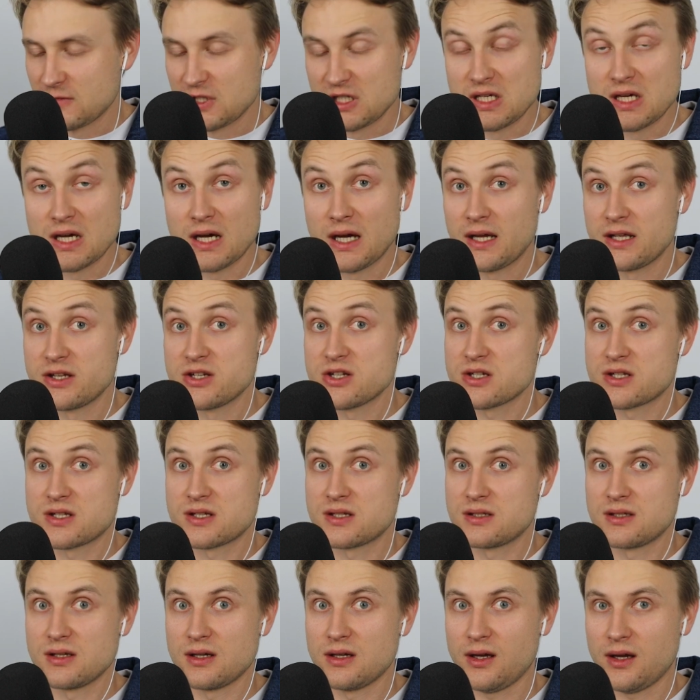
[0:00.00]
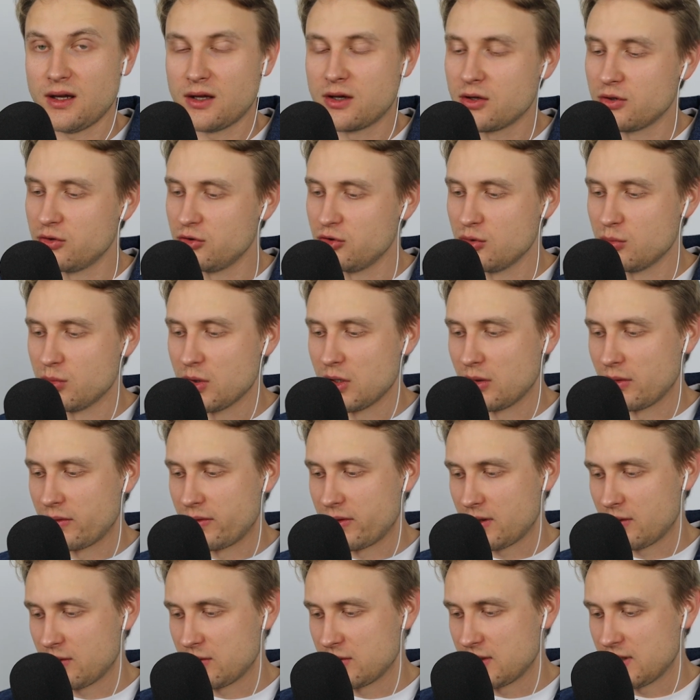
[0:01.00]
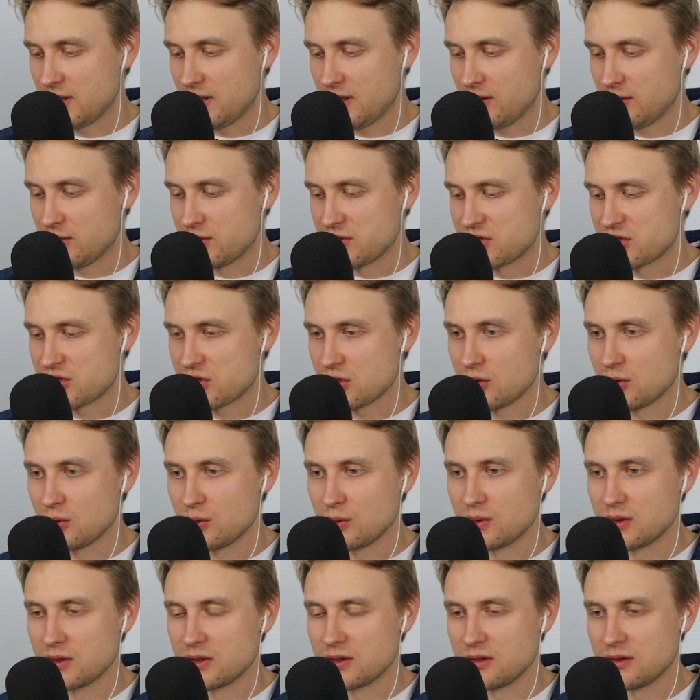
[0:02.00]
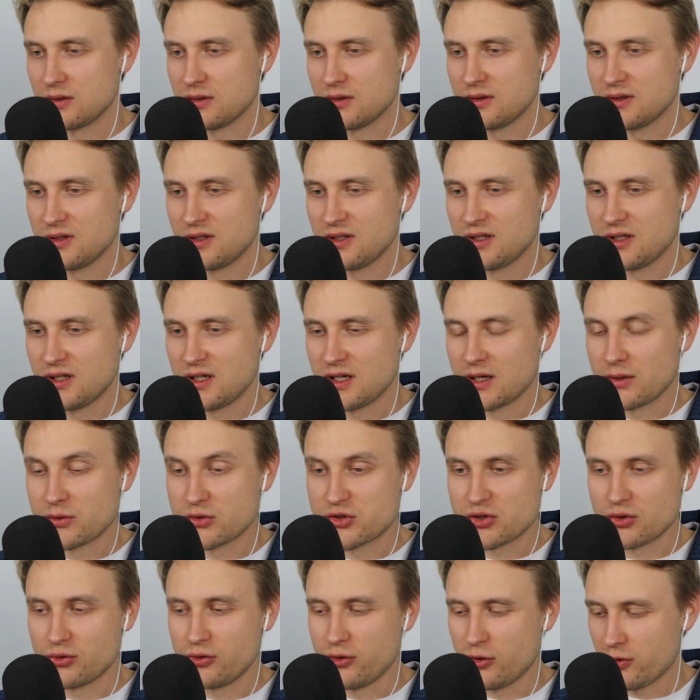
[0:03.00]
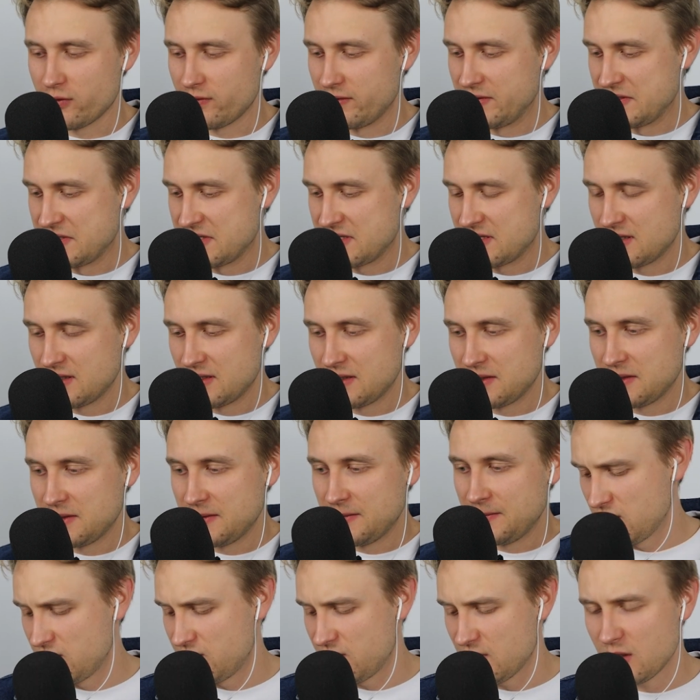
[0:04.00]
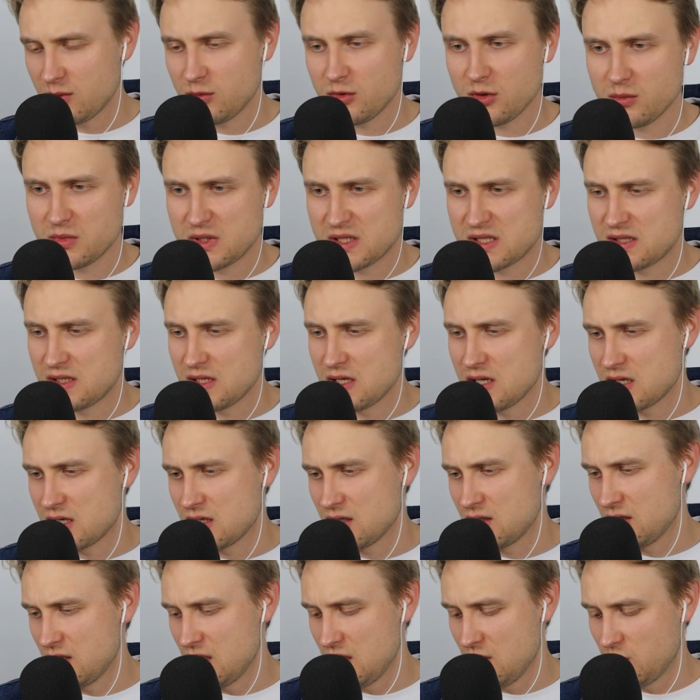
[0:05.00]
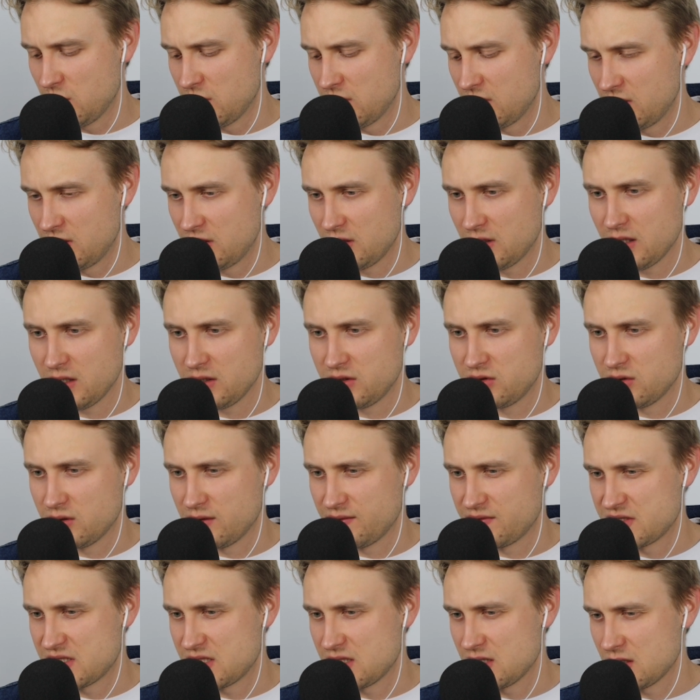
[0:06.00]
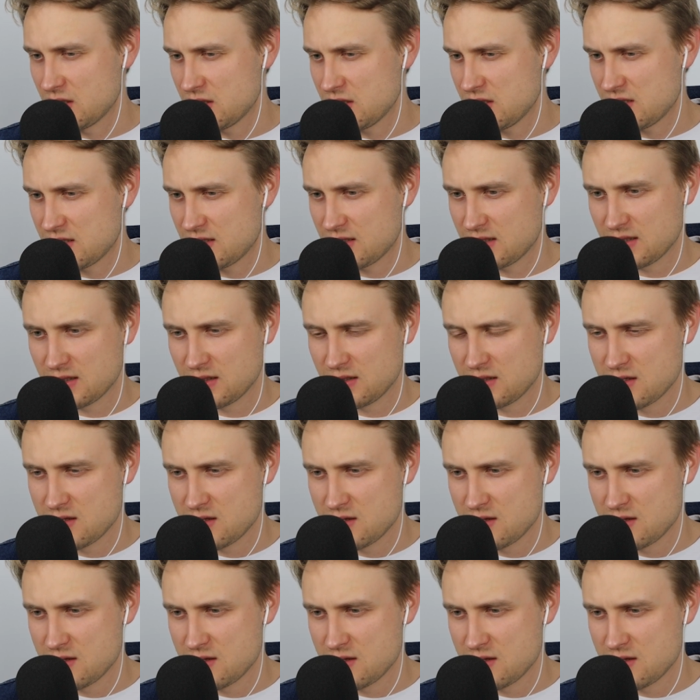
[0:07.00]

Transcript: Yeah, I couldn't do both. I was so nervous. If I'm not mistaken, he went knight to f6,